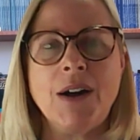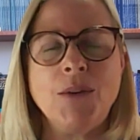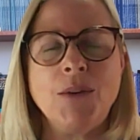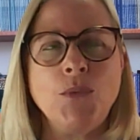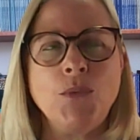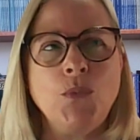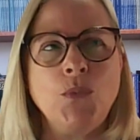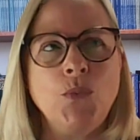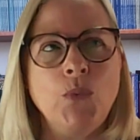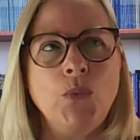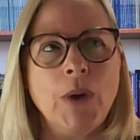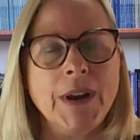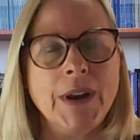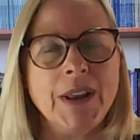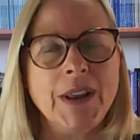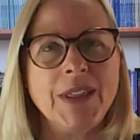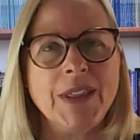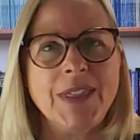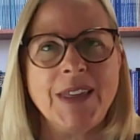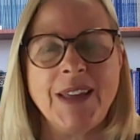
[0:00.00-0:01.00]

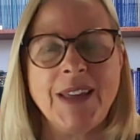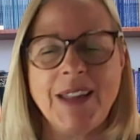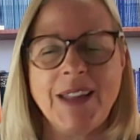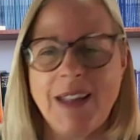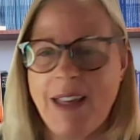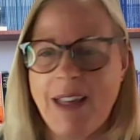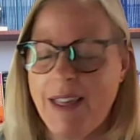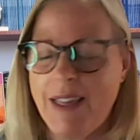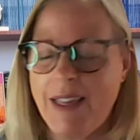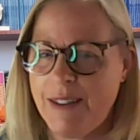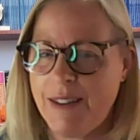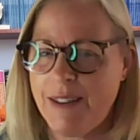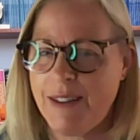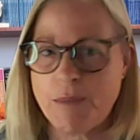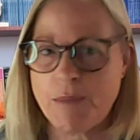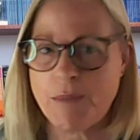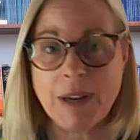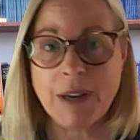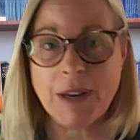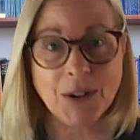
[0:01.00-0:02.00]
one there's
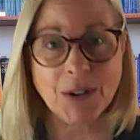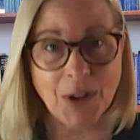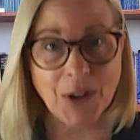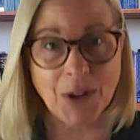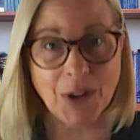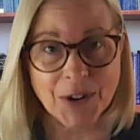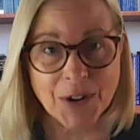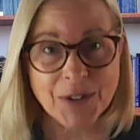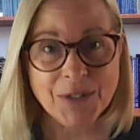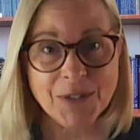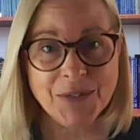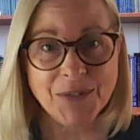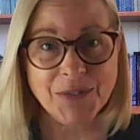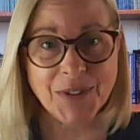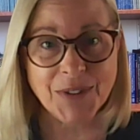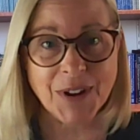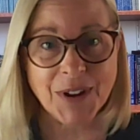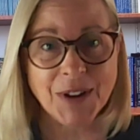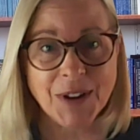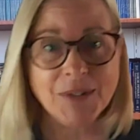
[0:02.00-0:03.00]
been a lot of
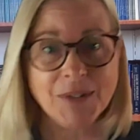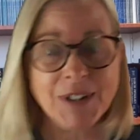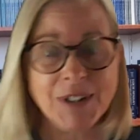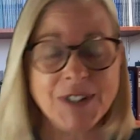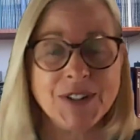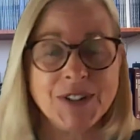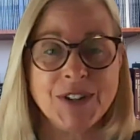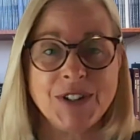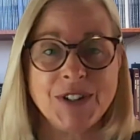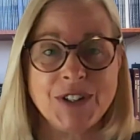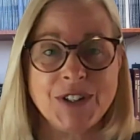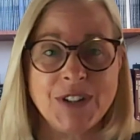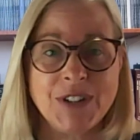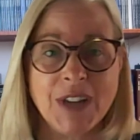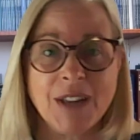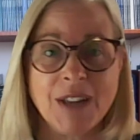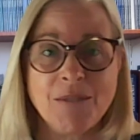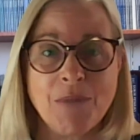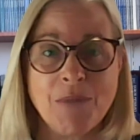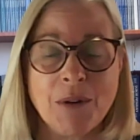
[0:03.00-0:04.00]
uh, research
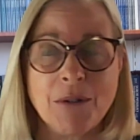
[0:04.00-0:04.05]
done.